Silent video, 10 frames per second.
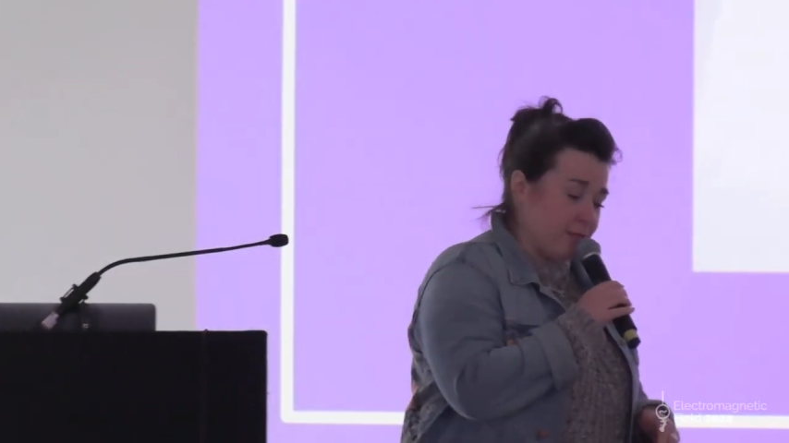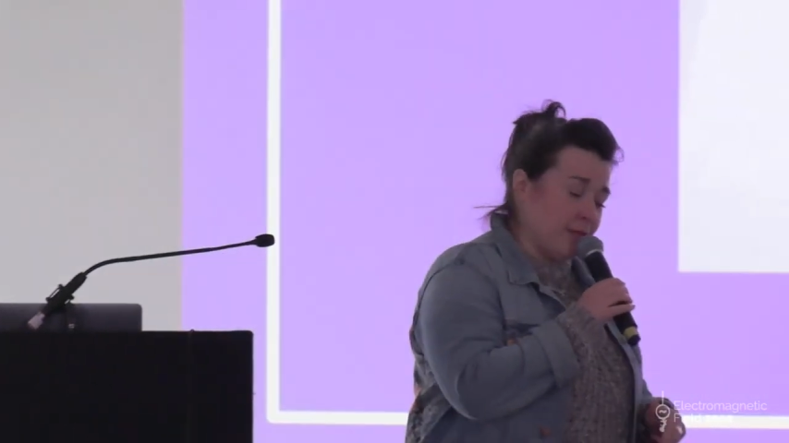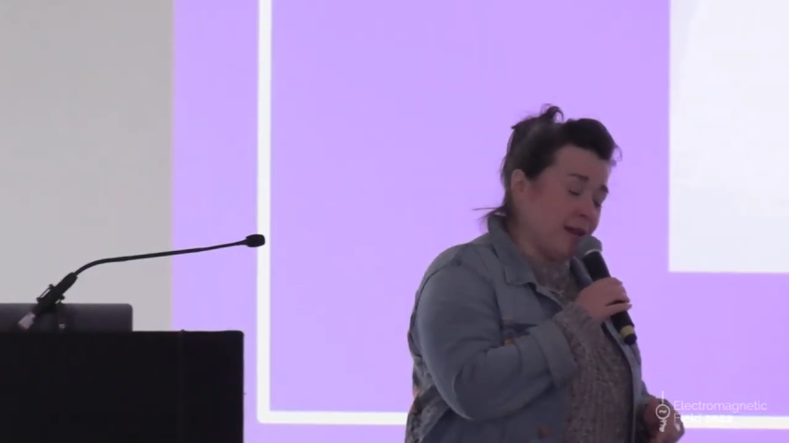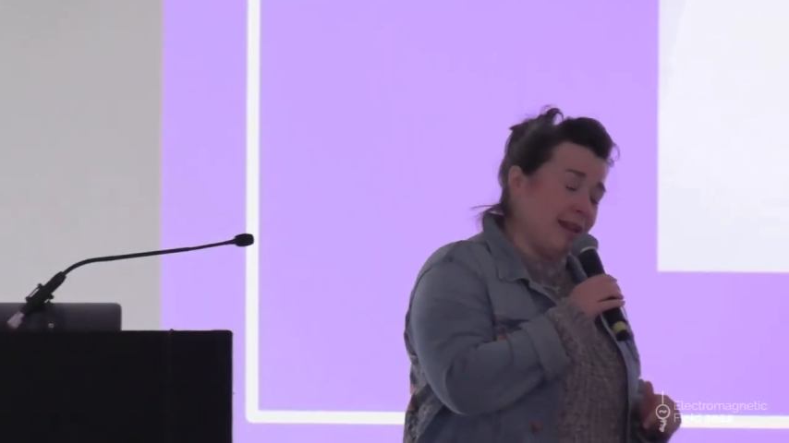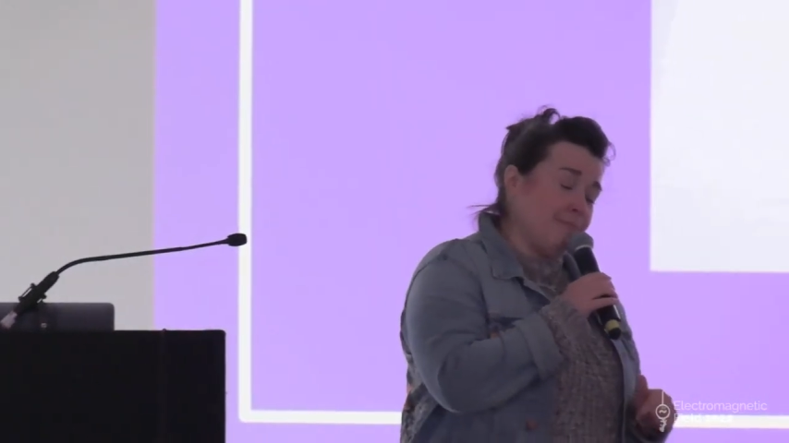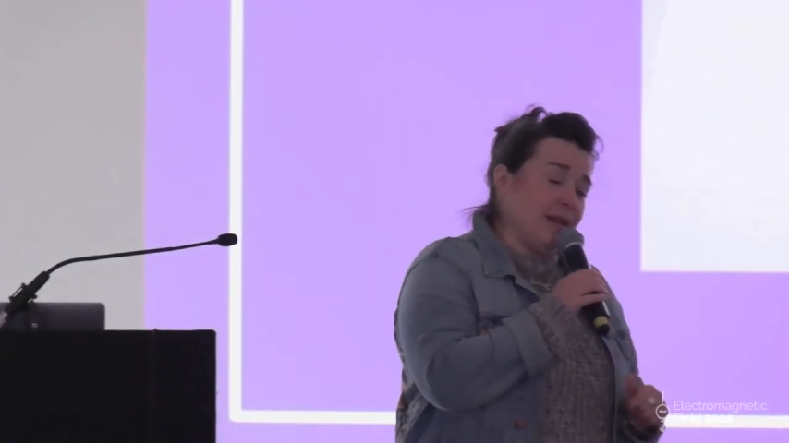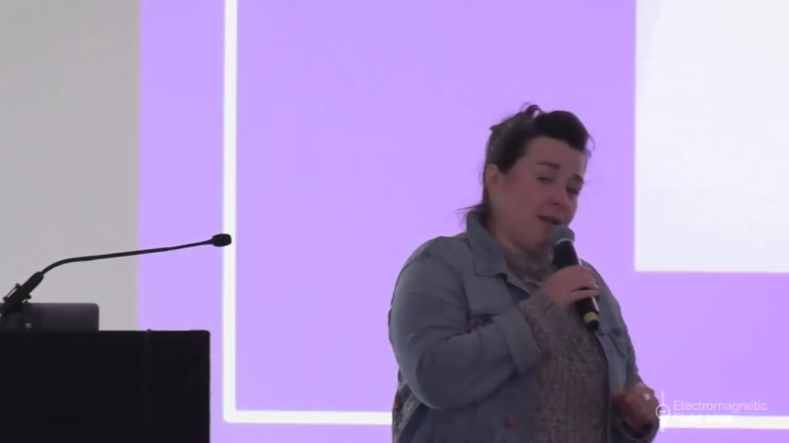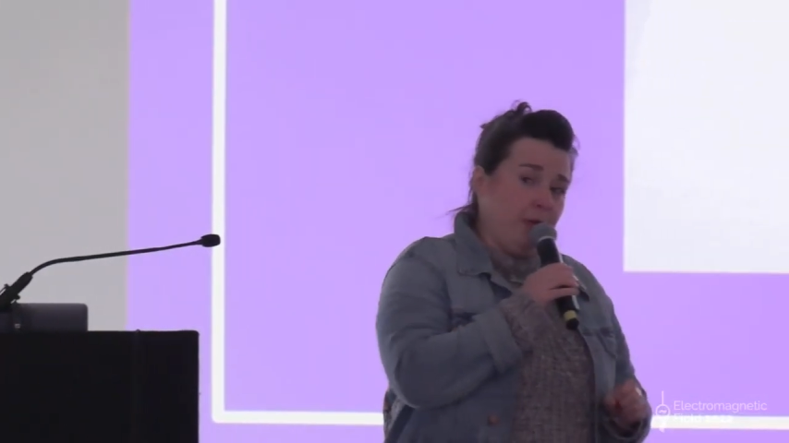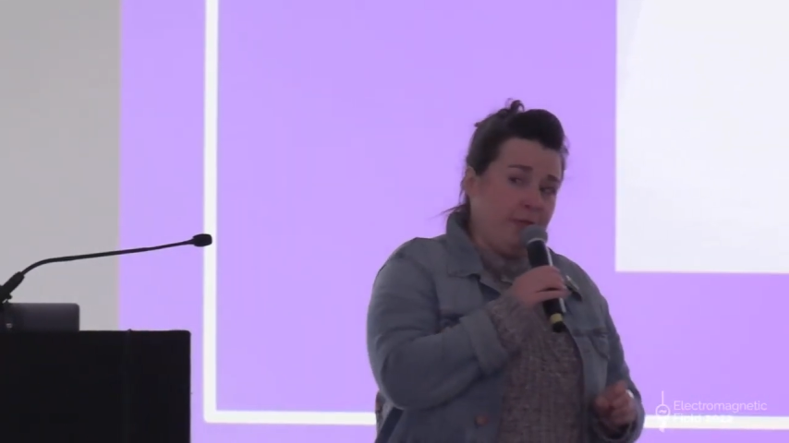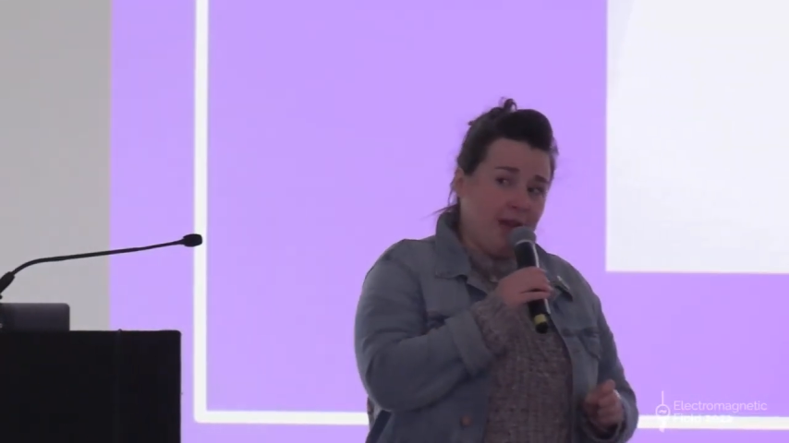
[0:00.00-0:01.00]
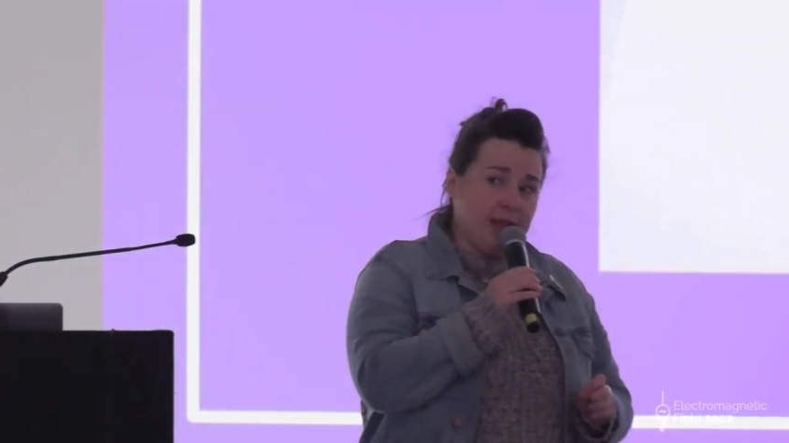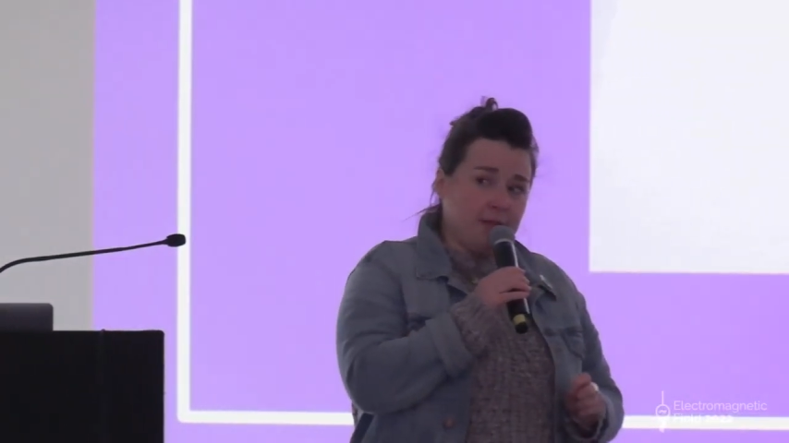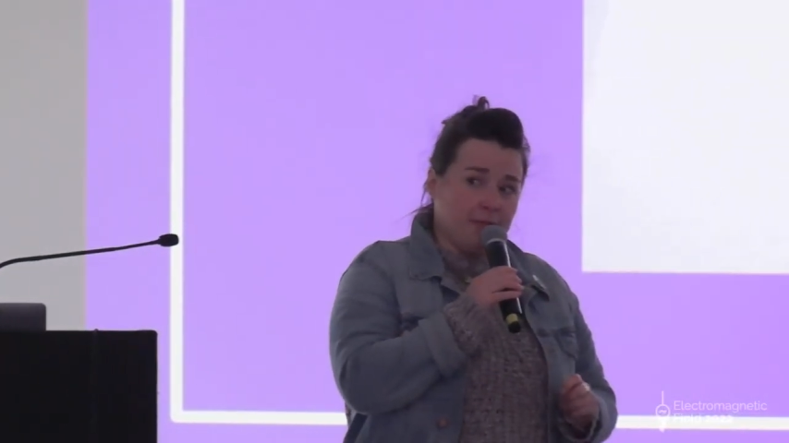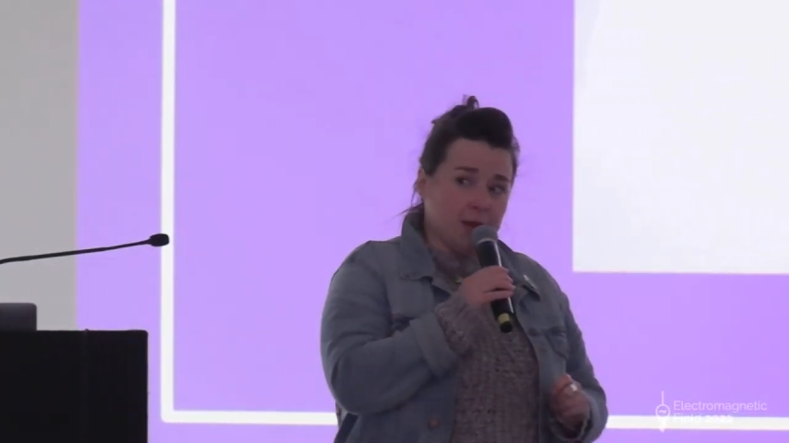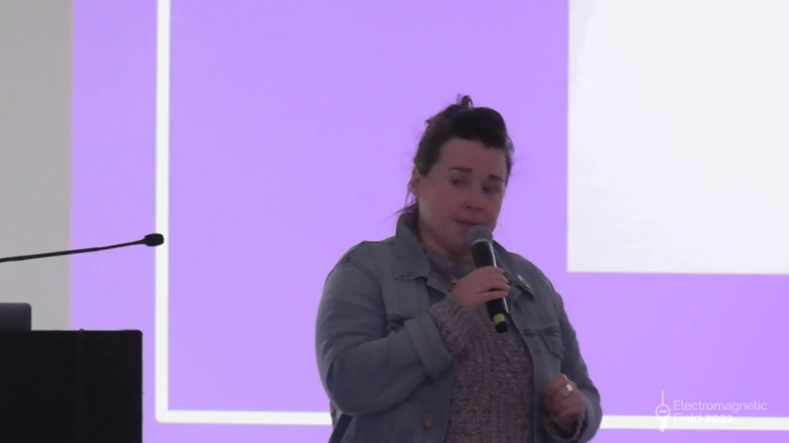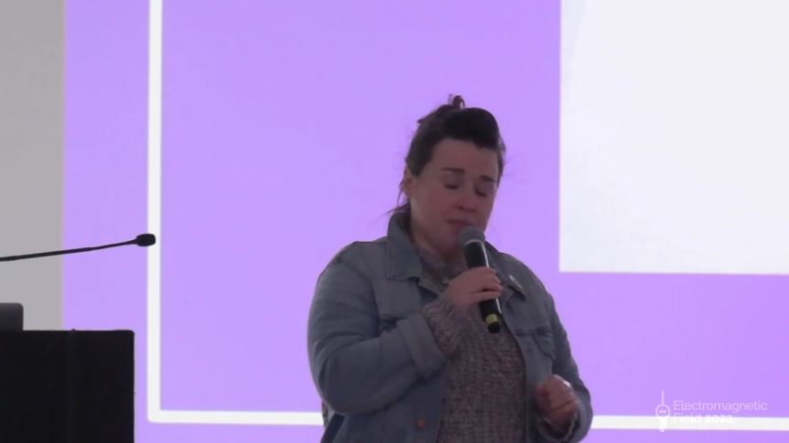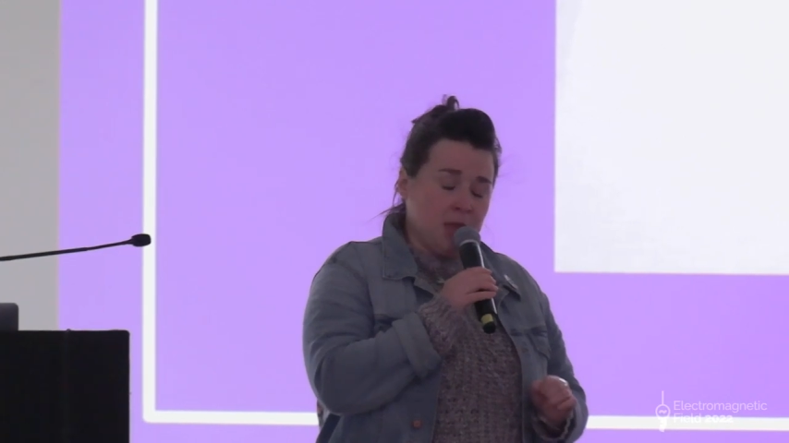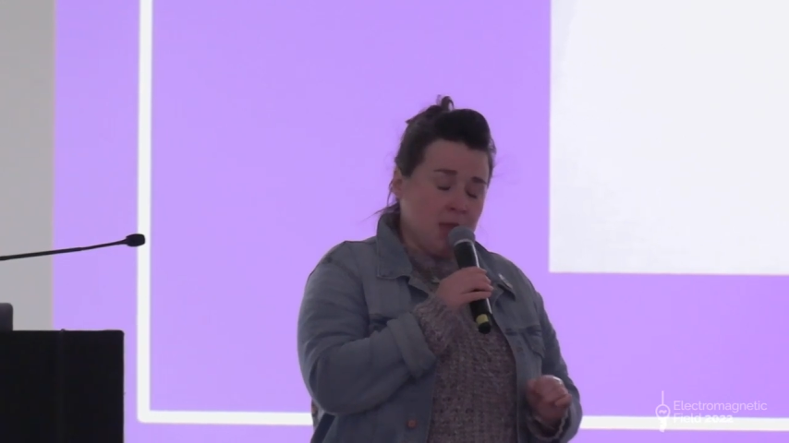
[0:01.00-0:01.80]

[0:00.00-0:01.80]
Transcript: a really big favor.